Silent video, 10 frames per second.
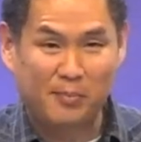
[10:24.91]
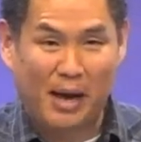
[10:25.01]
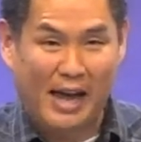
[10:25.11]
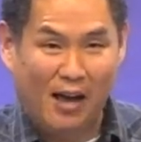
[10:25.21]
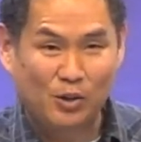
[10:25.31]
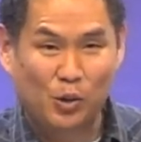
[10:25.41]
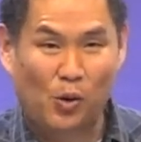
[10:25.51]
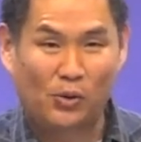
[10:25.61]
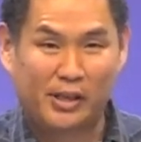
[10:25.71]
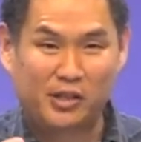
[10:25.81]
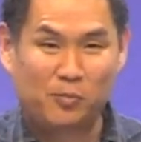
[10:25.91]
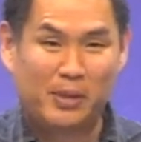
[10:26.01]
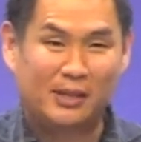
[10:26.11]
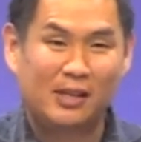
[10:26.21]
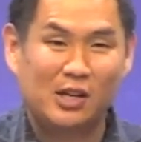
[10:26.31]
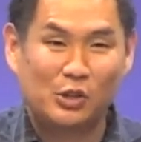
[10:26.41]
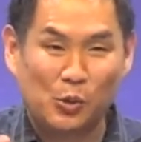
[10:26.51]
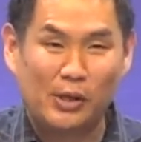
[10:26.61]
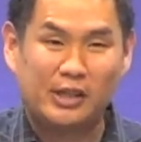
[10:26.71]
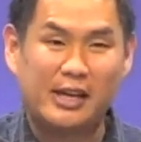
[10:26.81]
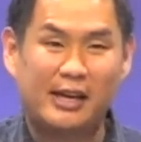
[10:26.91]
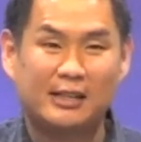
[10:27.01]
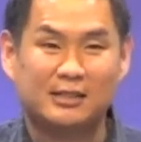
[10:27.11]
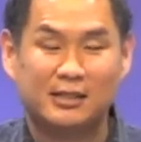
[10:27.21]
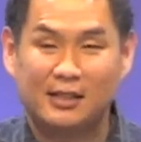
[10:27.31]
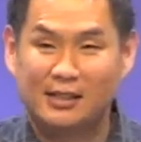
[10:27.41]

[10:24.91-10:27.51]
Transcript: my household and you've been doing things,